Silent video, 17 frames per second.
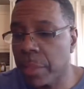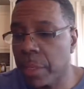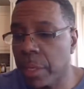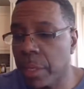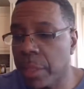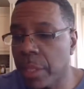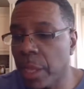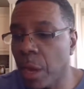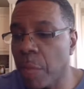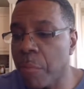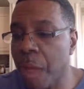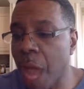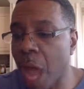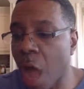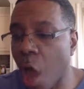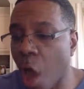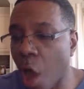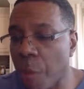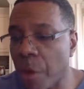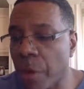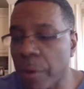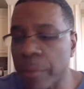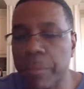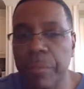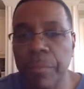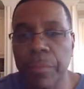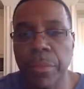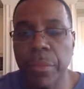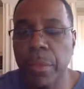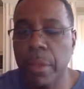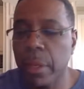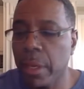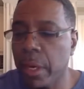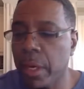and they are my armor,
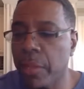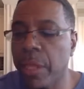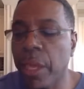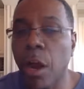and they